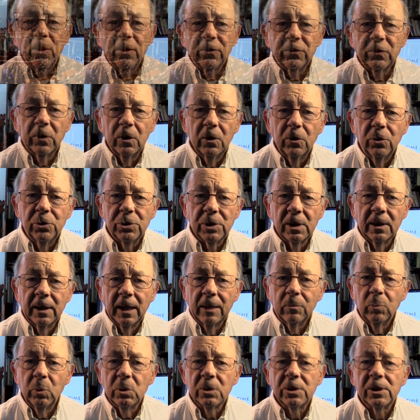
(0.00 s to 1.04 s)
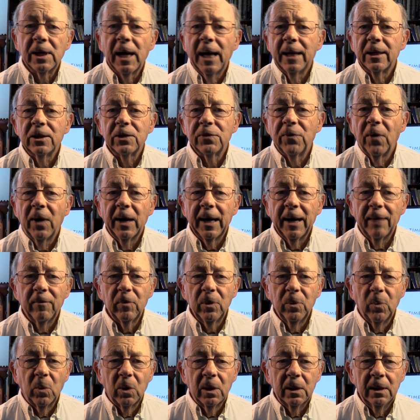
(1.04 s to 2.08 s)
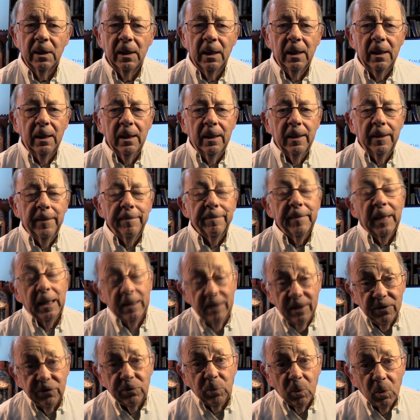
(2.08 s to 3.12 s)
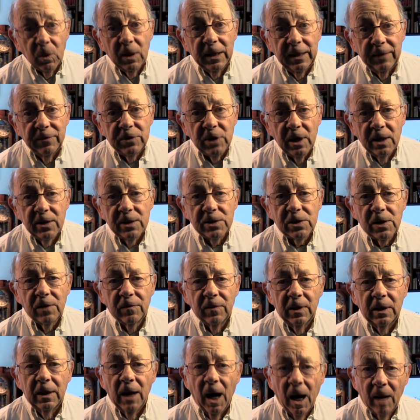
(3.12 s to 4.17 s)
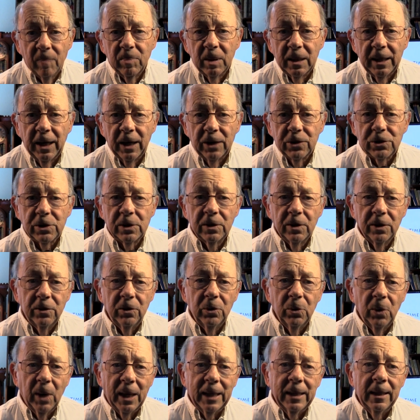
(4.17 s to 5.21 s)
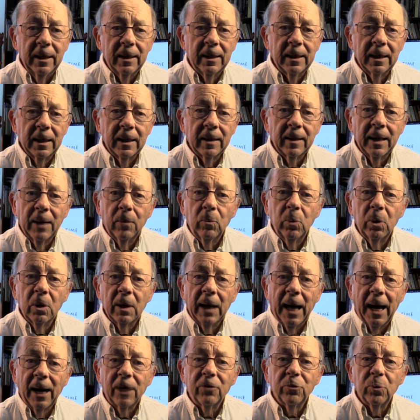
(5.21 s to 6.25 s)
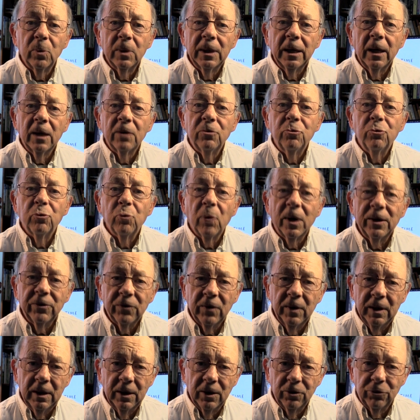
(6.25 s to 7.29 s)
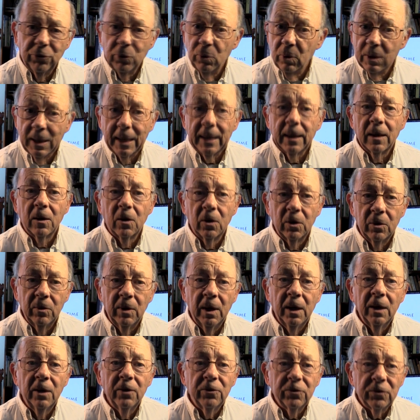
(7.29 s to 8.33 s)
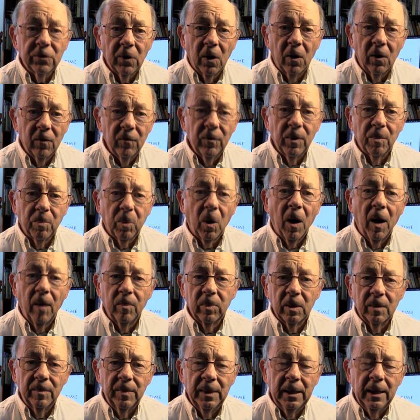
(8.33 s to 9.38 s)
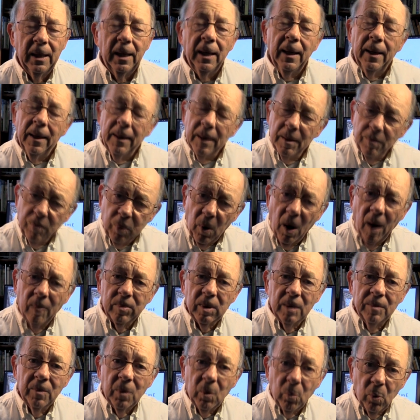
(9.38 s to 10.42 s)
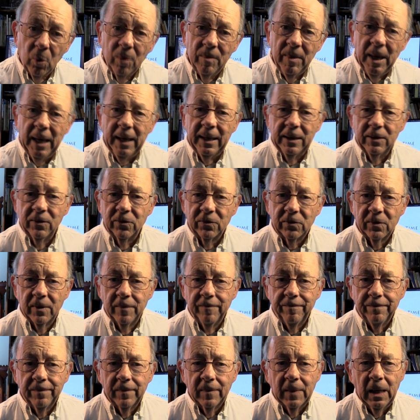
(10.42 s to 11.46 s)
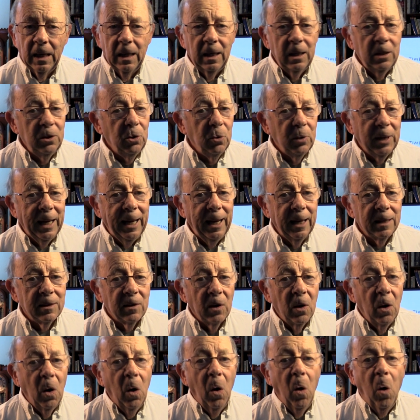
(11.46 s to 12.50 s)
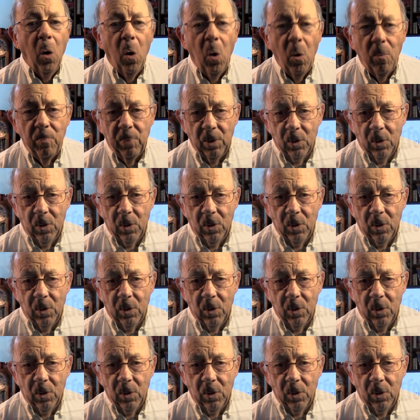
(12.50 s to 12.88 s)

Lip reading: a solution that will satisfy everyone. And this relieves us of the obligation to do anything that will actually address the issue, let alone solve the problem. The problem remains. You can't hope